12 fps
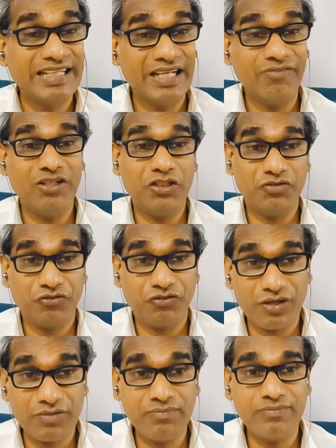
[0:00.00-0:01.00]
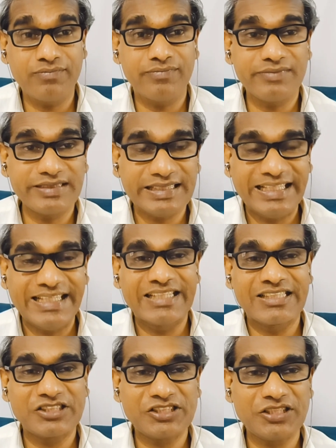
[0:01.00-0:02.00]
derive it from the
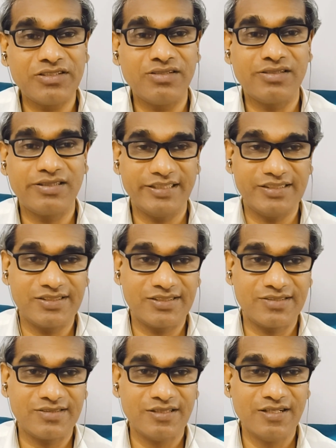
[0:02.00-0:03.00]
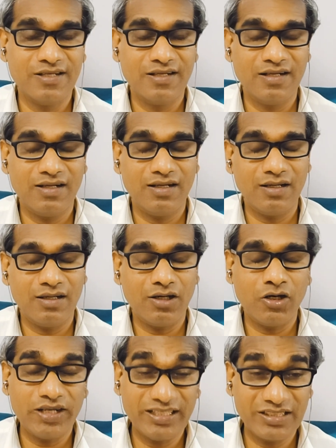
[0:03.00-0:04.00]
external things
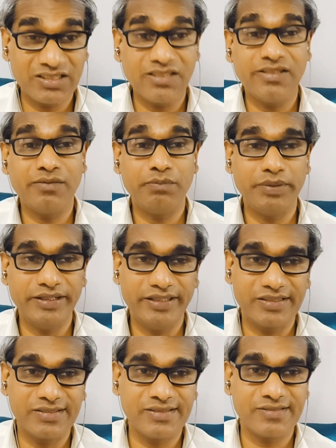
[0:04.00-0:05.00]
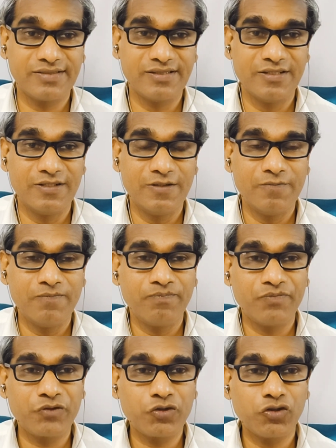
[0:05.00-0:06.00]
or external beings.
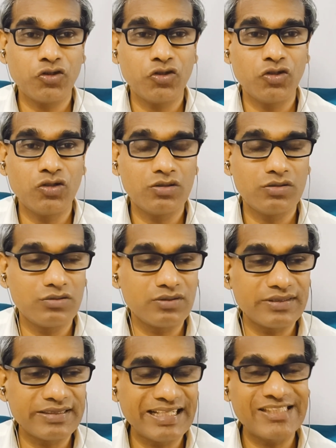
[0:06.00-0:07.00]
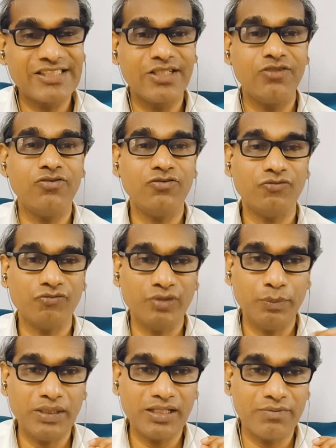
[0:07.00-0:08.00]
So that's how
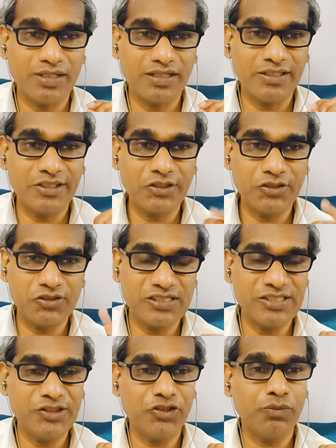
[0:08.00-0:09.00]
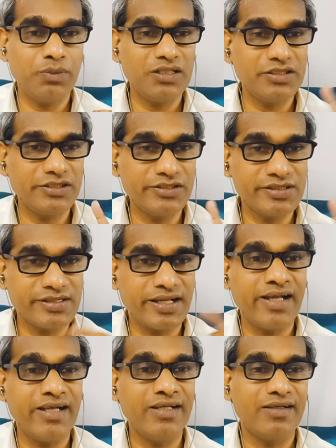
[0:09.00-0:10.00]
we become addicted to sensual pleasures
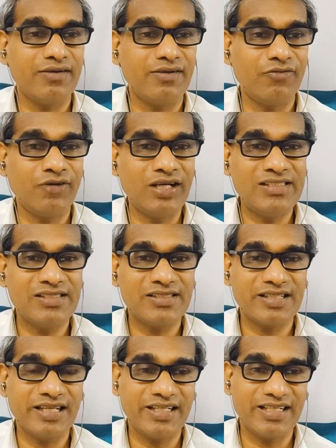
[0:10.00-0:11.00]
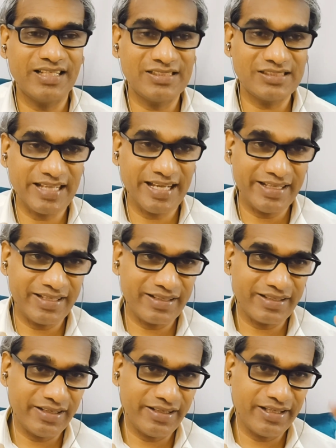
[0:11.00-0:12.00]
and vices like lust,
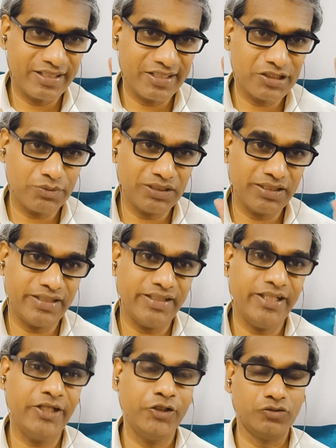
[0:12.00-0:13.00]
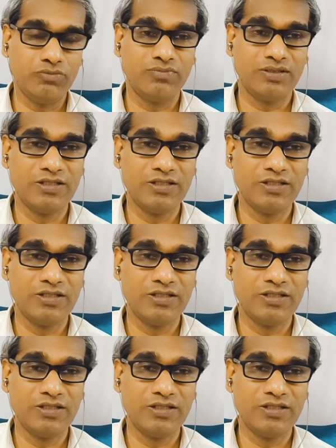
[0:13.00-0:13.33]
anger, greed, attachment, and ego.